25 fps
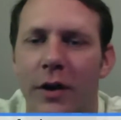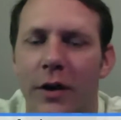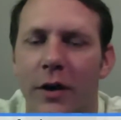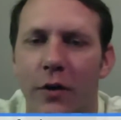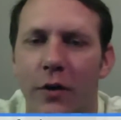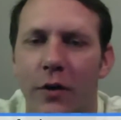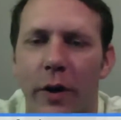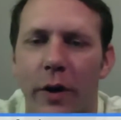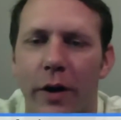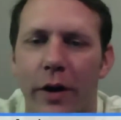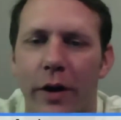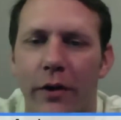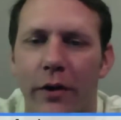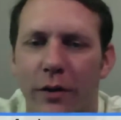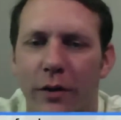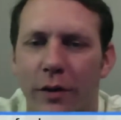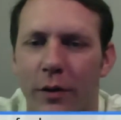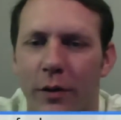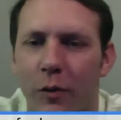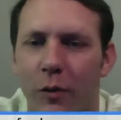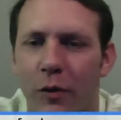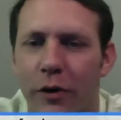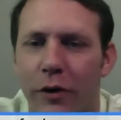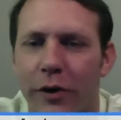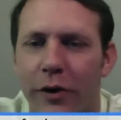way other than
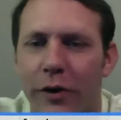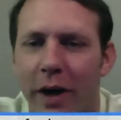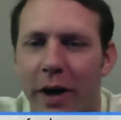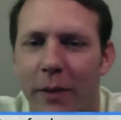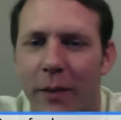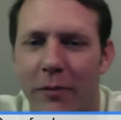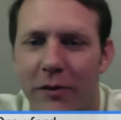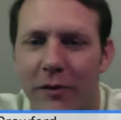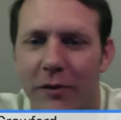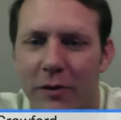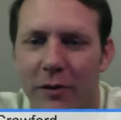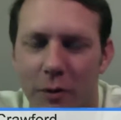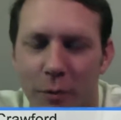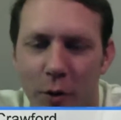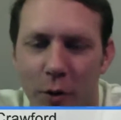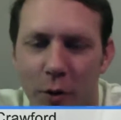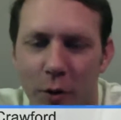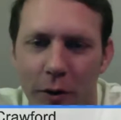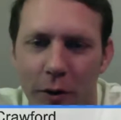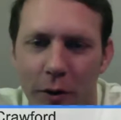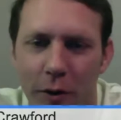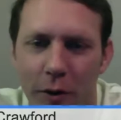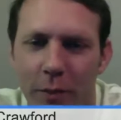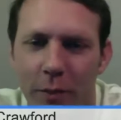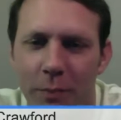the WordCamps in the
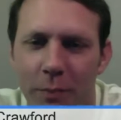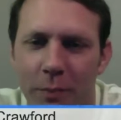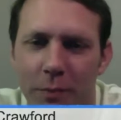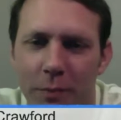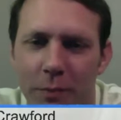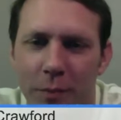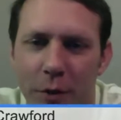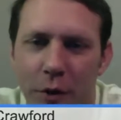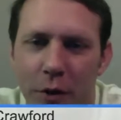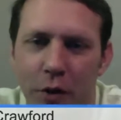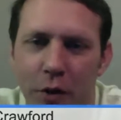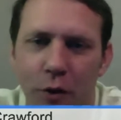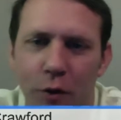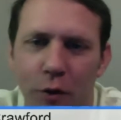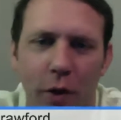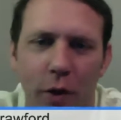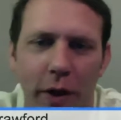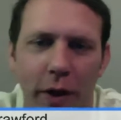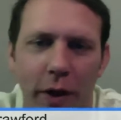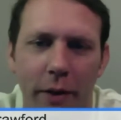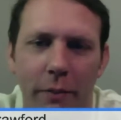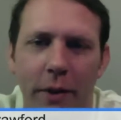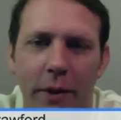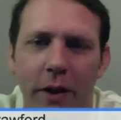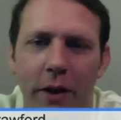community? Do you do
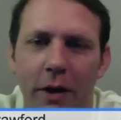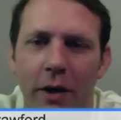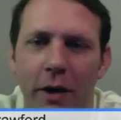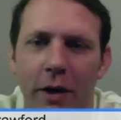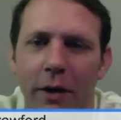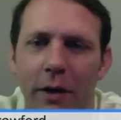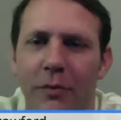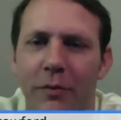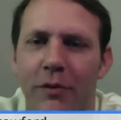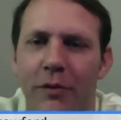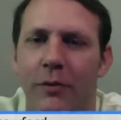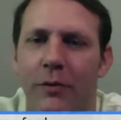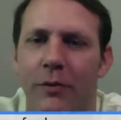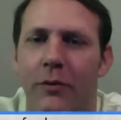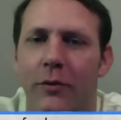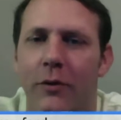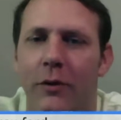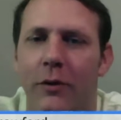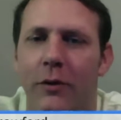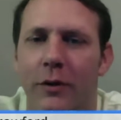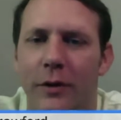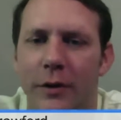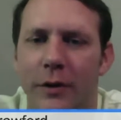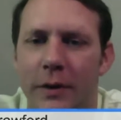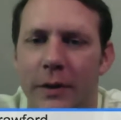meetups
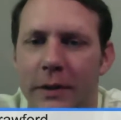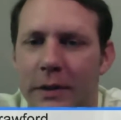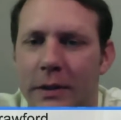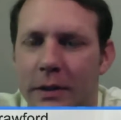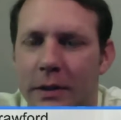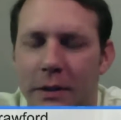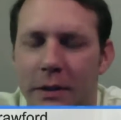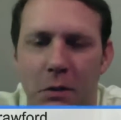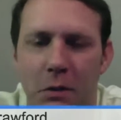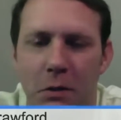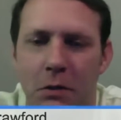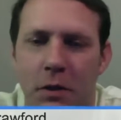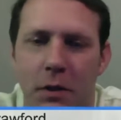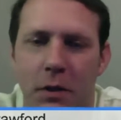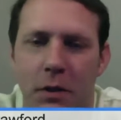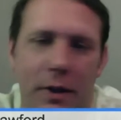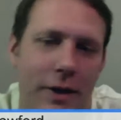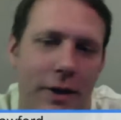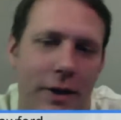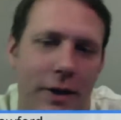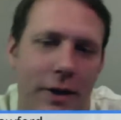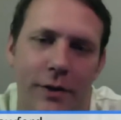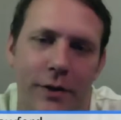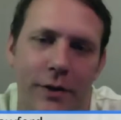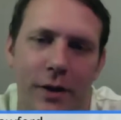or
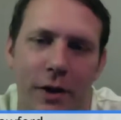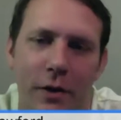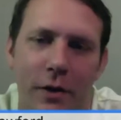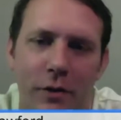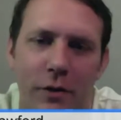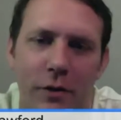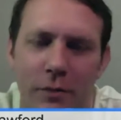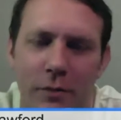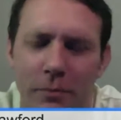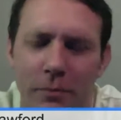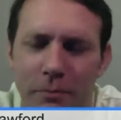anything else?